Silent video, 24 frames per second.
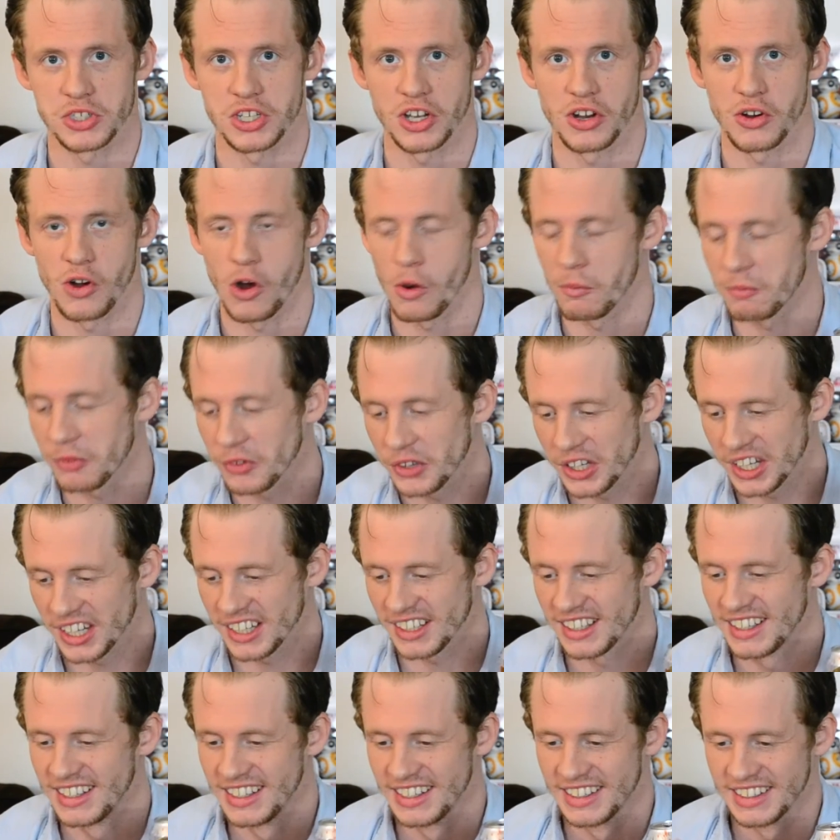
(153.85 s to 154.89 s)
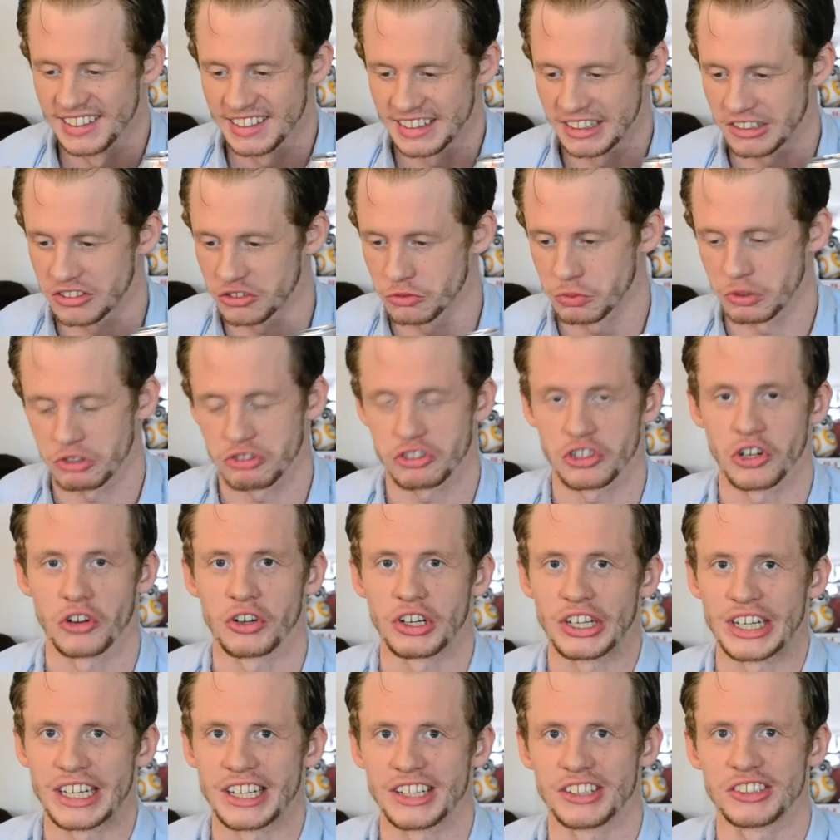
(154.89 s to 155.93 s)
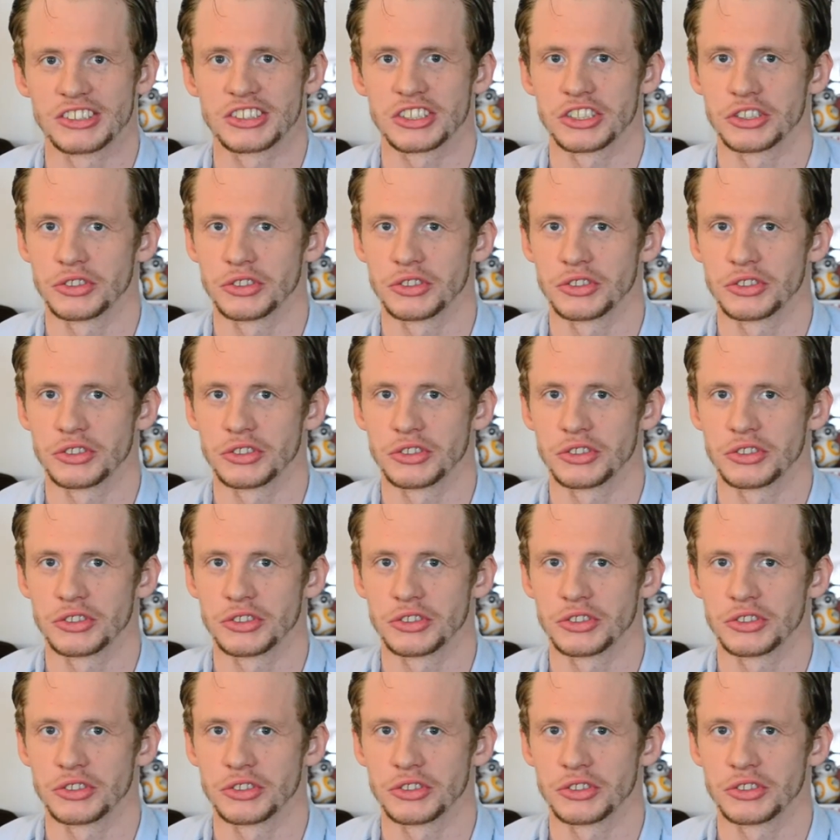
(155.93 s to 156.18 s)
So hopefully this is what Sony needs